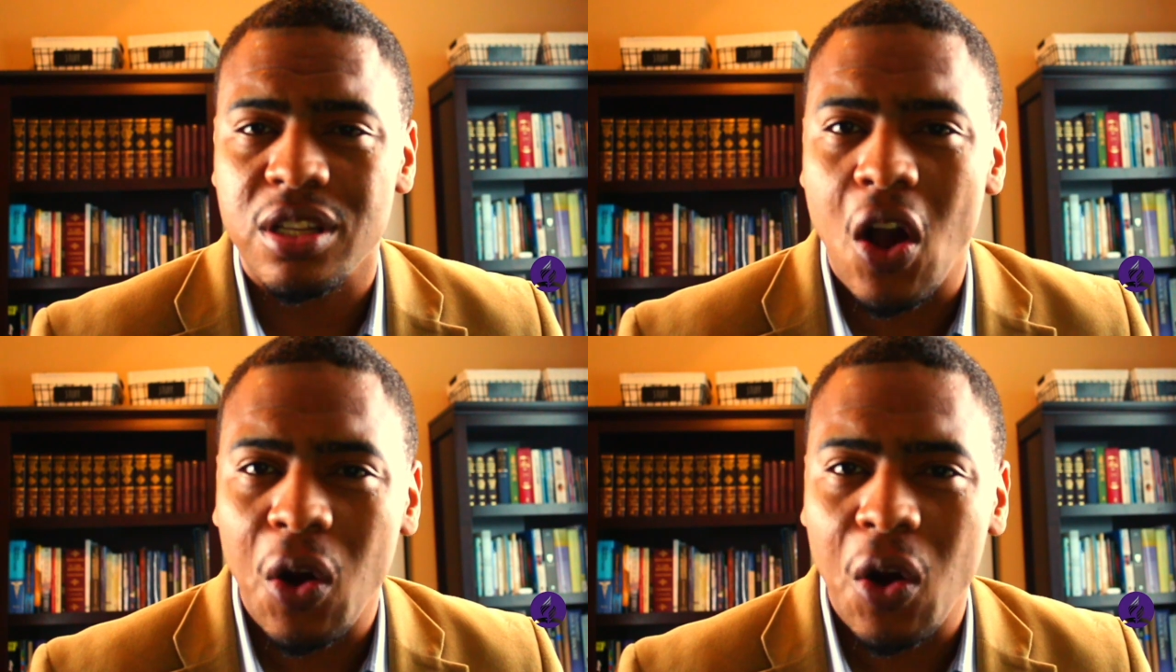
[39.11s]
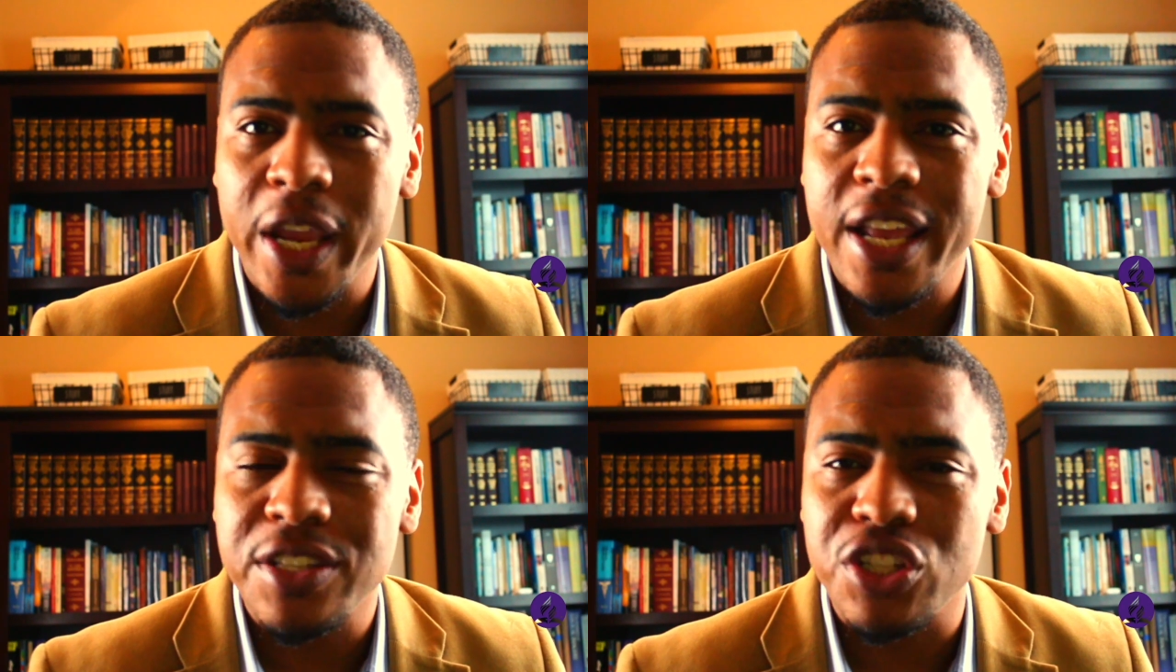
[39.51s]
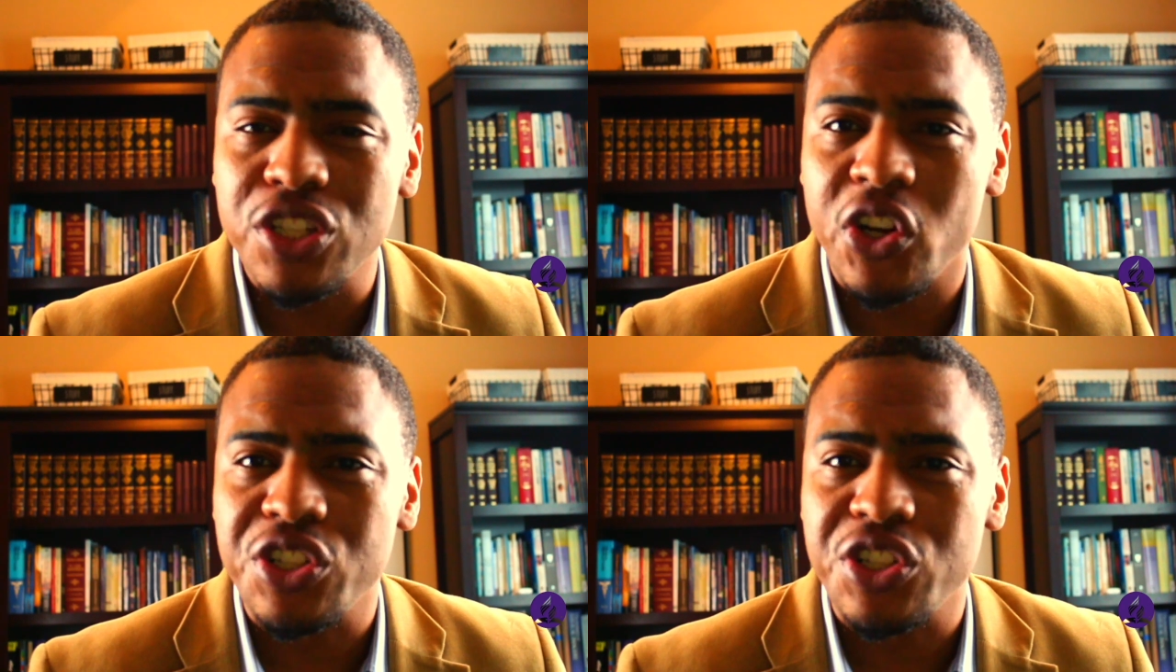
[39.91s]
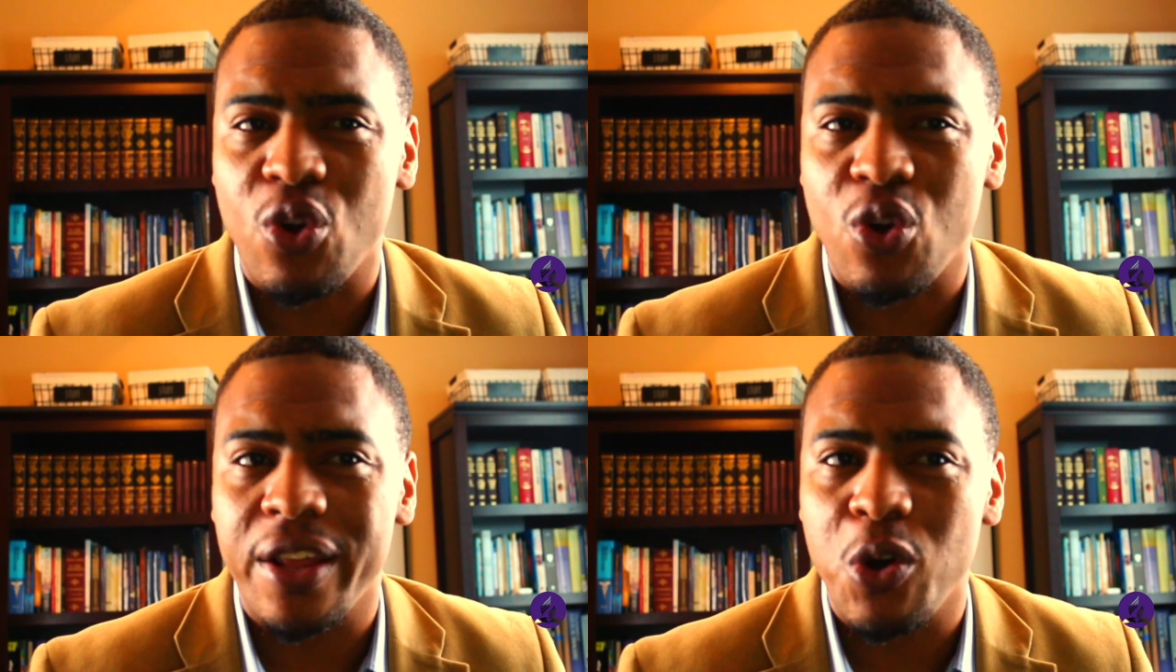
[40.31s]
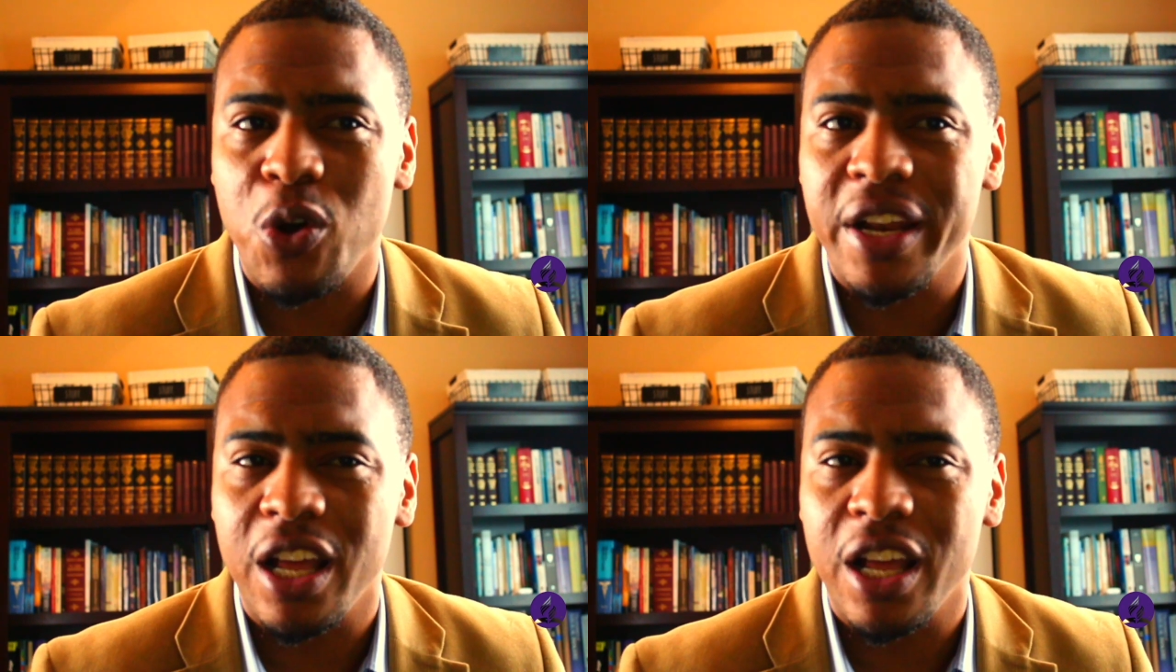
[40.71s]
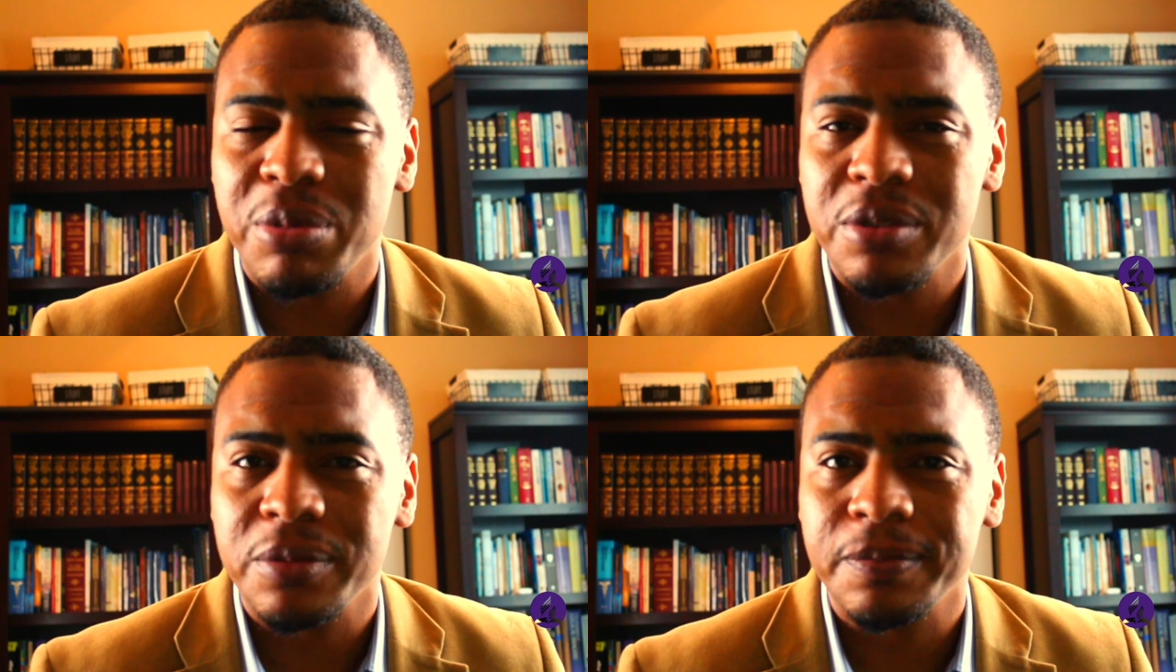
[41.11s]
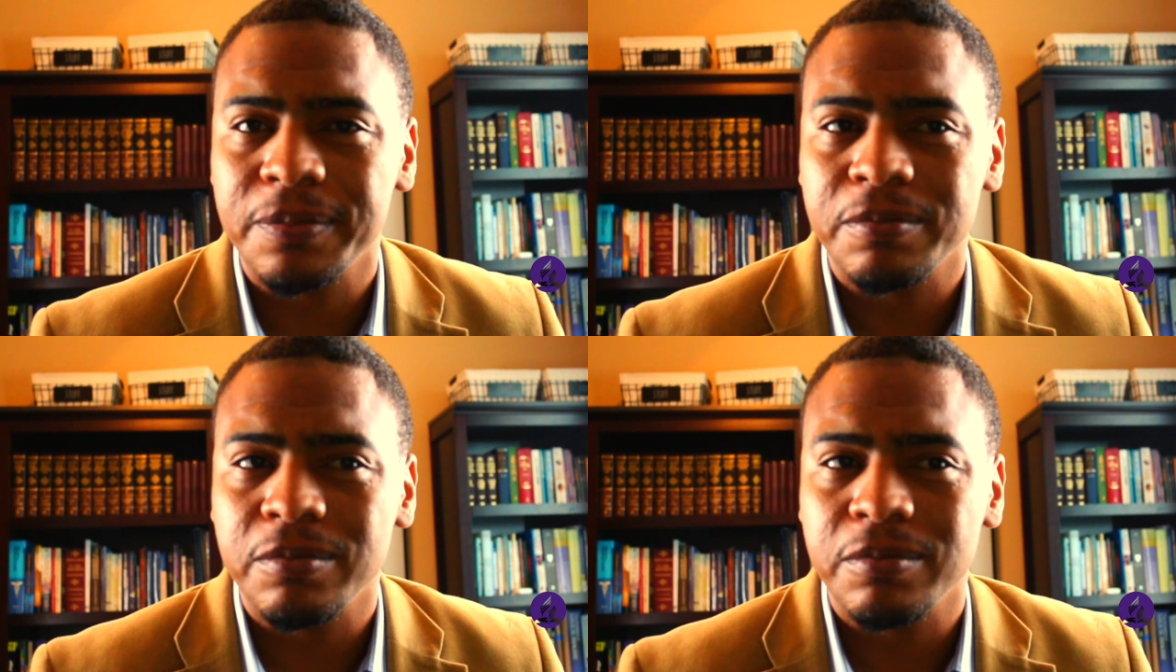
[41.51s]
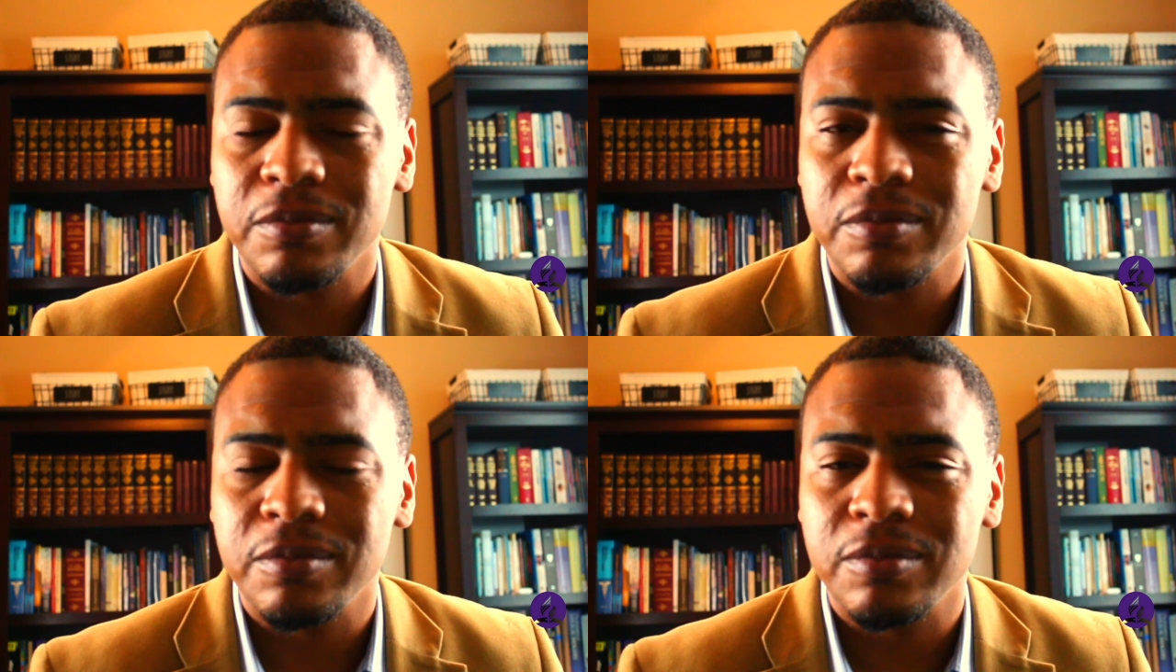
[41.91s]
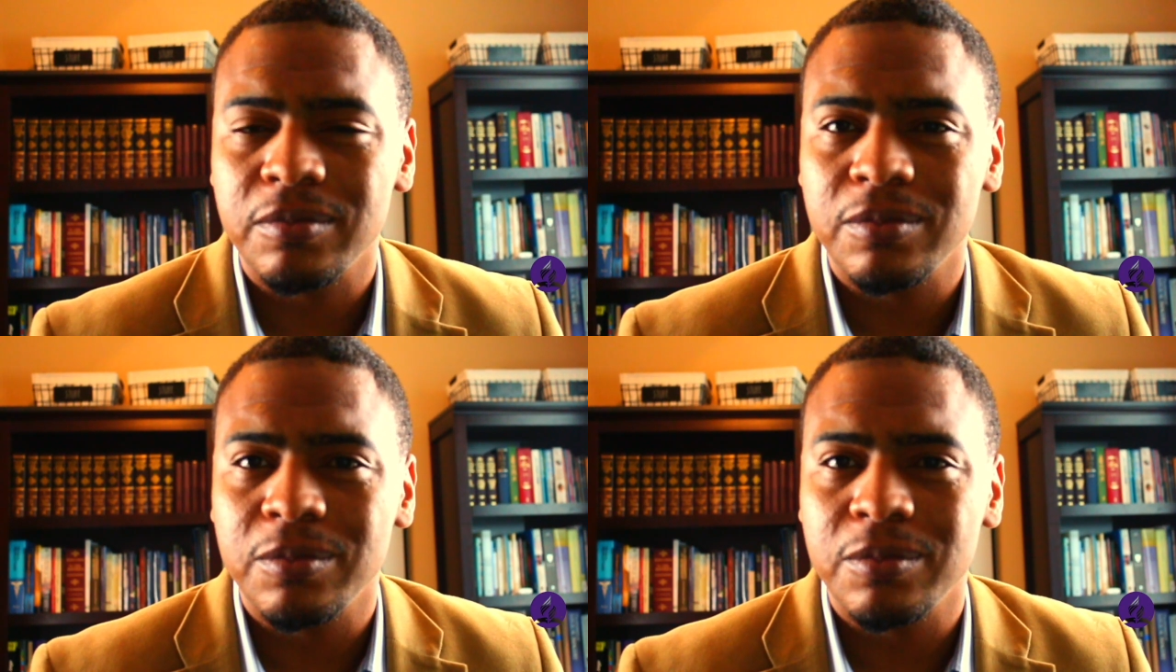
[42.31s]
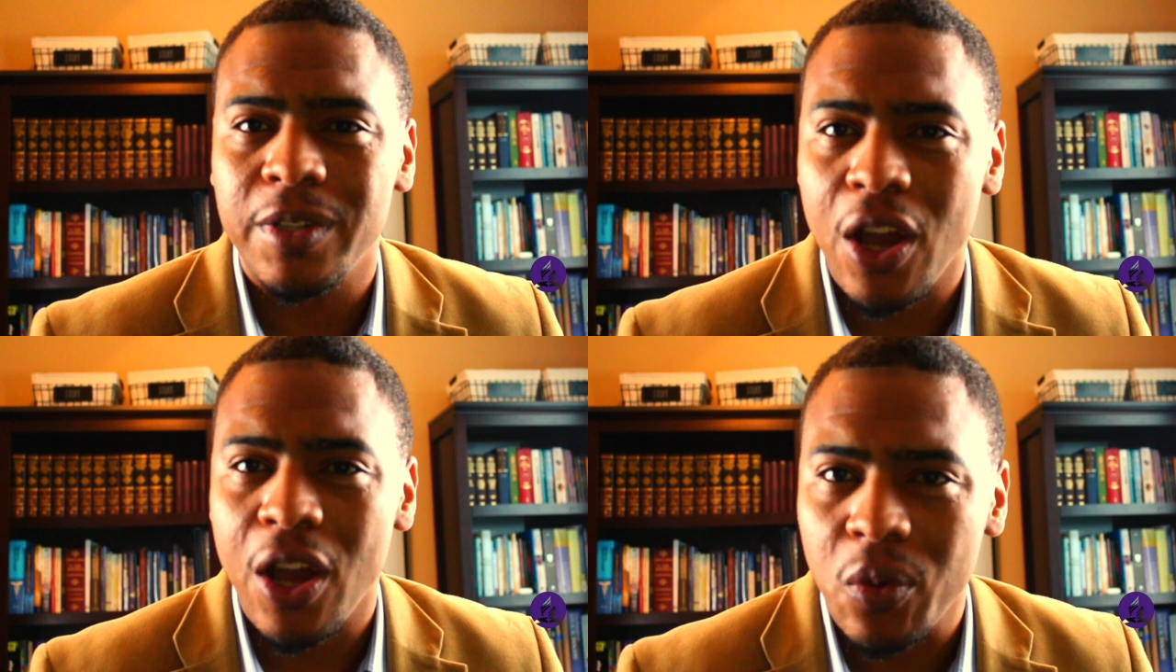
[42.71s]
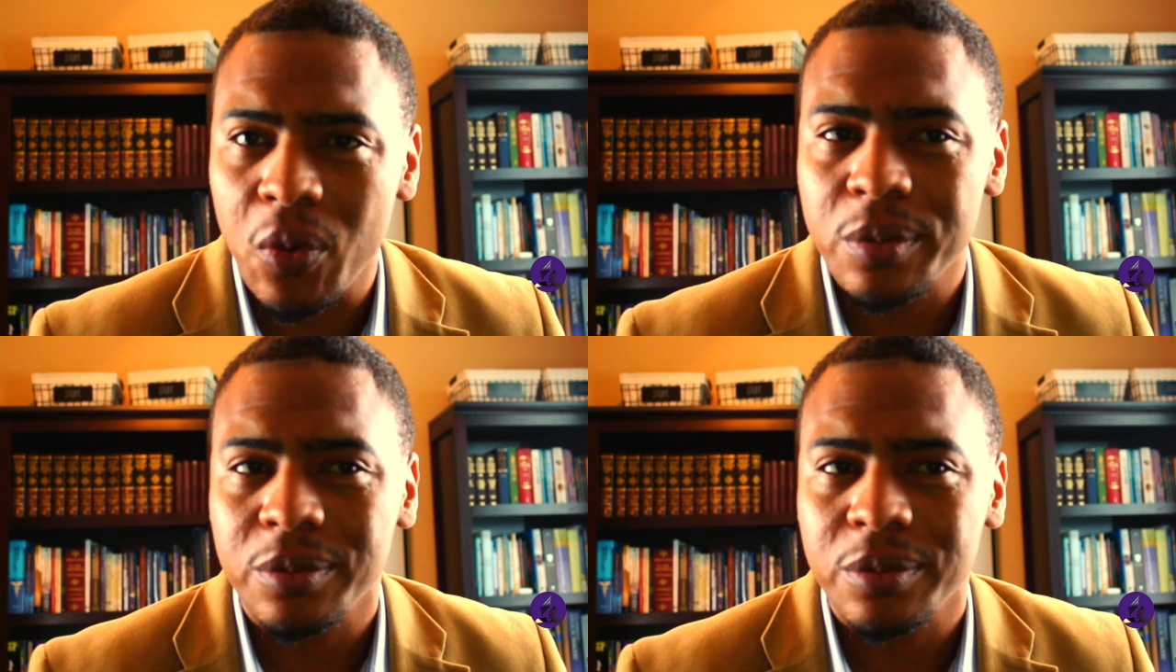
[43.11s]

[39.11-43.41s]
Are we as a church going to open up? No.